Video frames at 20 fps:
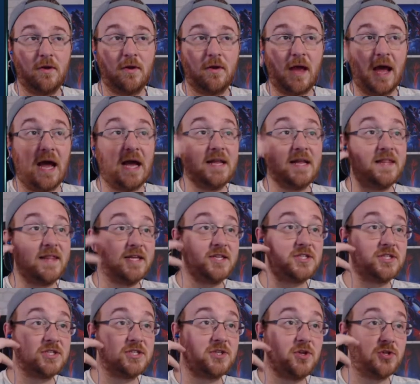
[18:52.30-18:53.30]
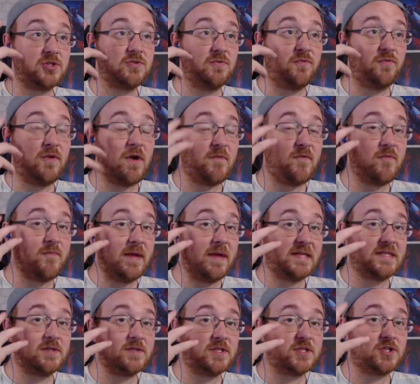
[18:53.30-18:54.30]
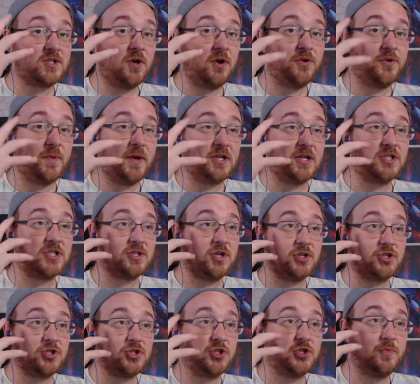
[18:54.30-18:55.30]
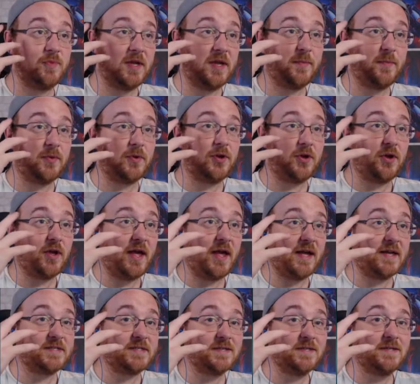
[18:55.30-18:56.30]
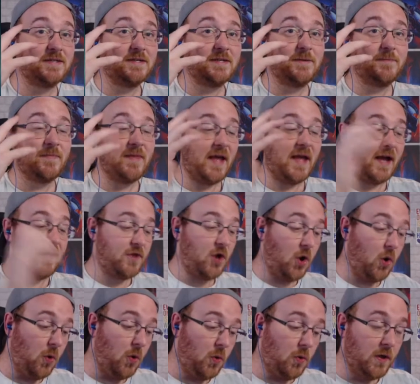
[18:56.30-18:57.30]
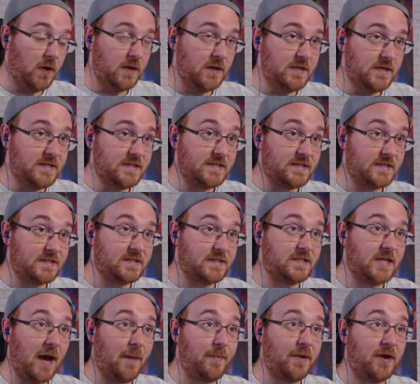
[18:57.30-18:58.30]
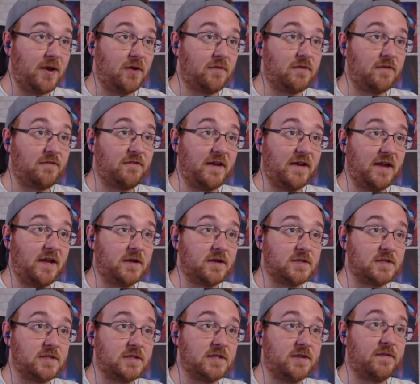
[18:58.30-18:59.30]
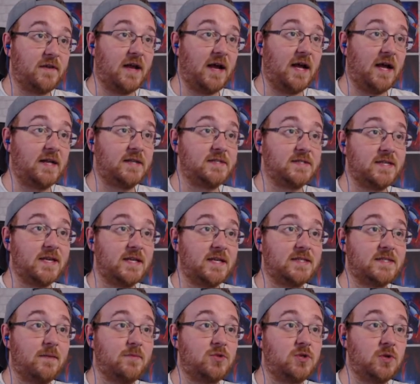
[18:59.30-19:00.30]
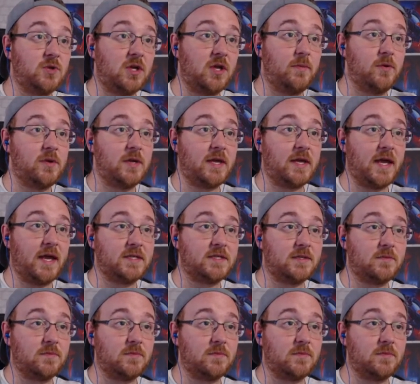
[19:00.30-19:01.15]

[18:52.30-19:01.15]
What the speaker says: I think she's got some form of mental disorder where she's got 2 people in her head, and the whole tapping of the fingers and different hands is them 2 communicating with